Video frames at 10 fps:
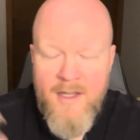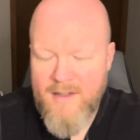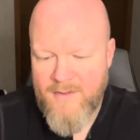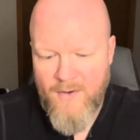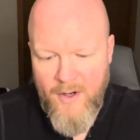
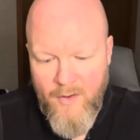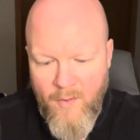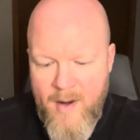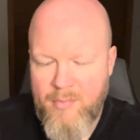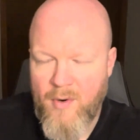get this for a
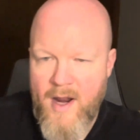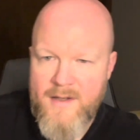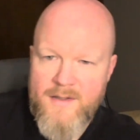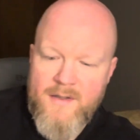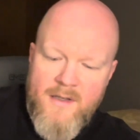great
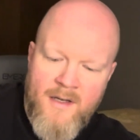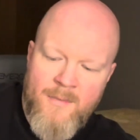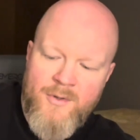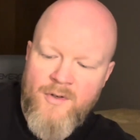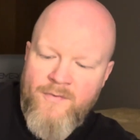price.
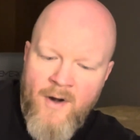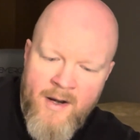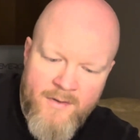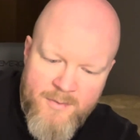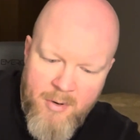I'm sure
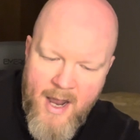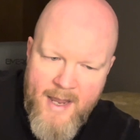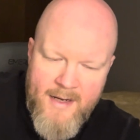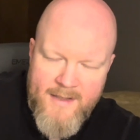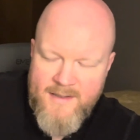
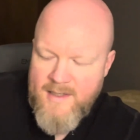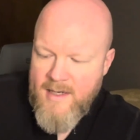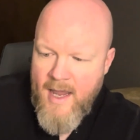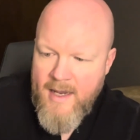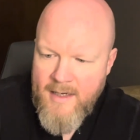
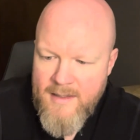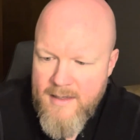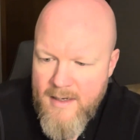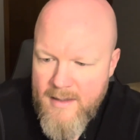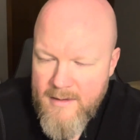FragranceBride.ca
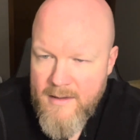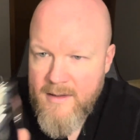can